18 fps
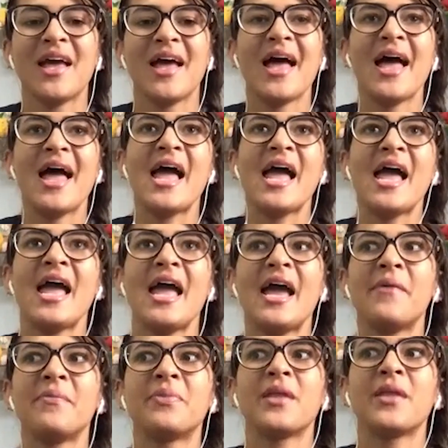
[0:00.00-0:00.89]

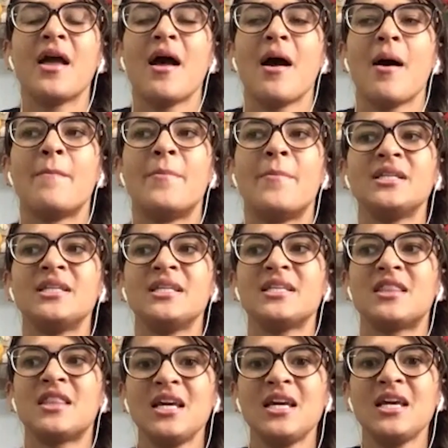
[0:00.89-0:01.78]
But the
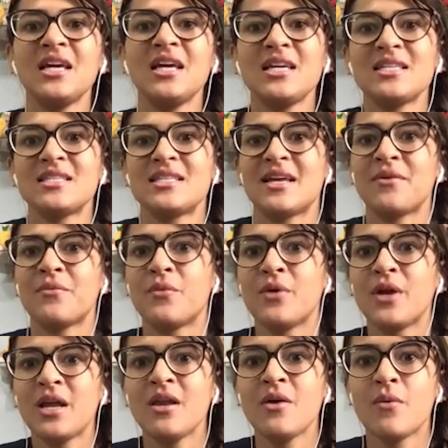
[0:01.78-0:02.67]
thing is, I
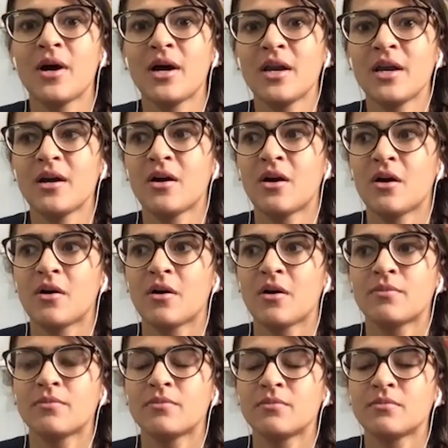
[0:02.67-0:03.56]
really wanna
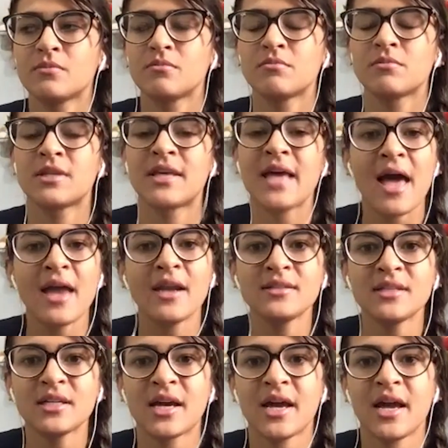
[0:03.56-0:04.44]
get in
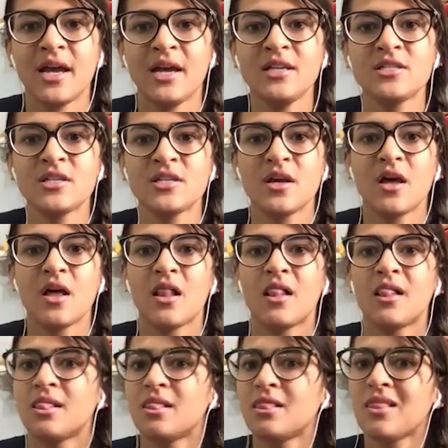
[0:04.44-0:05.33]
the cage,
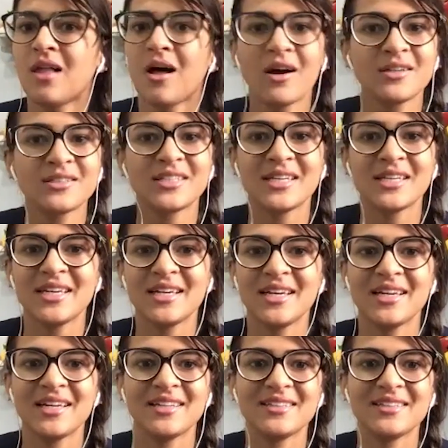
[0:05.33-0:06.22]
lock
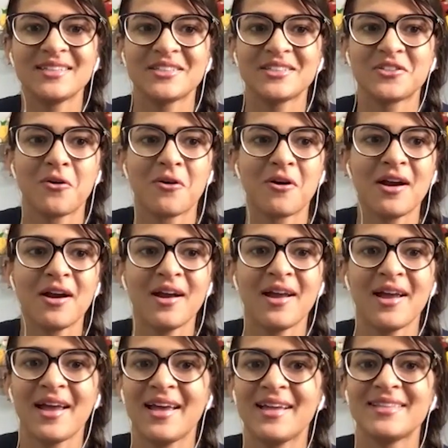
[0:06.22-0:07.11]
the door,
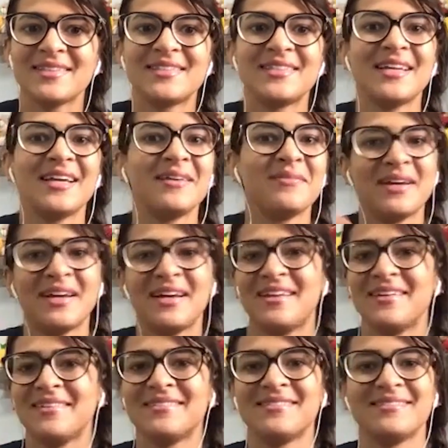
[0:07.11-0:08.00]
and say,
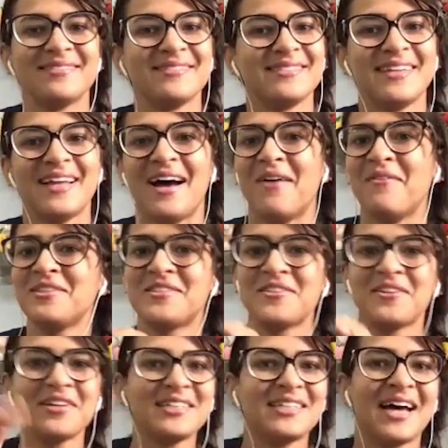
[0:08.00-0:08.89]
man, now it's
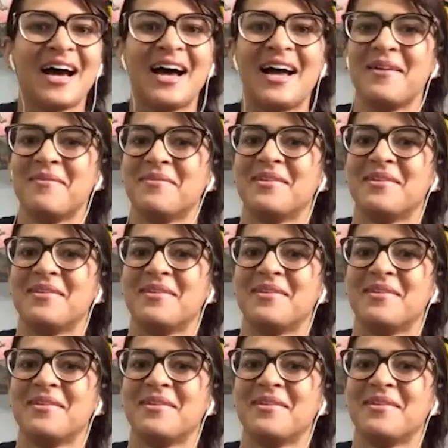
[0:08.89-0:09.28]
our time.